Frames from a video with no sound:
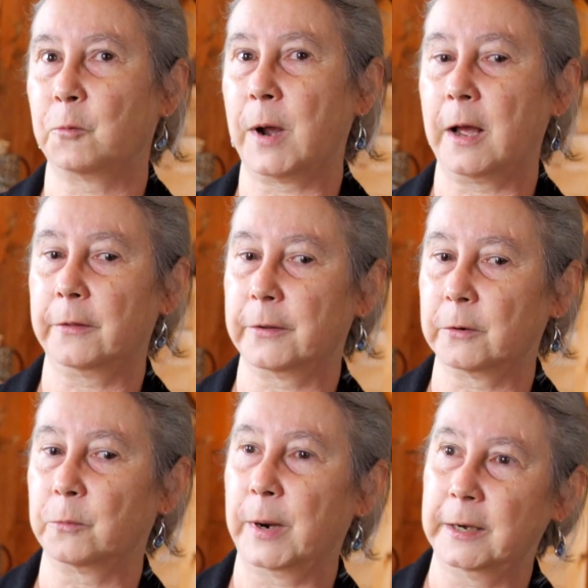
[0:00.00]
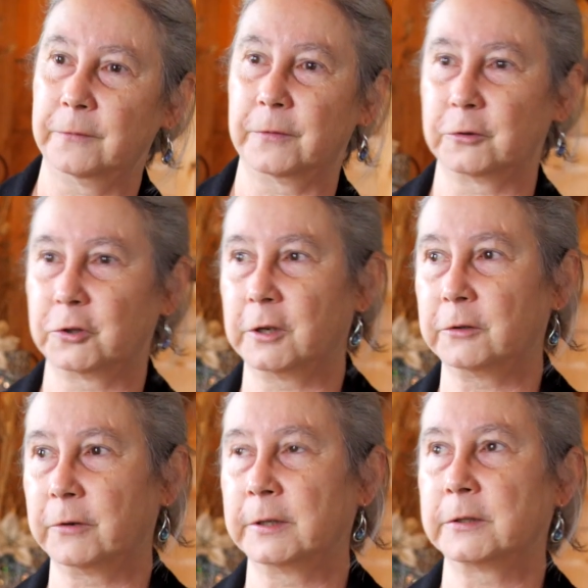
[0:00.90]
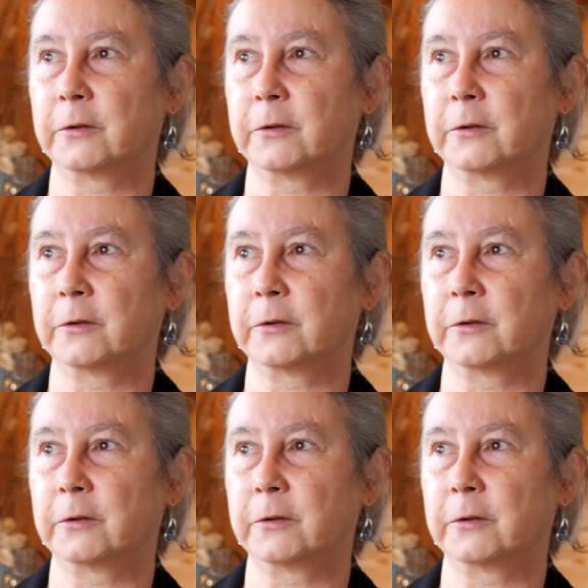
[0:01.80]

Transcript: while they're waiting for their children,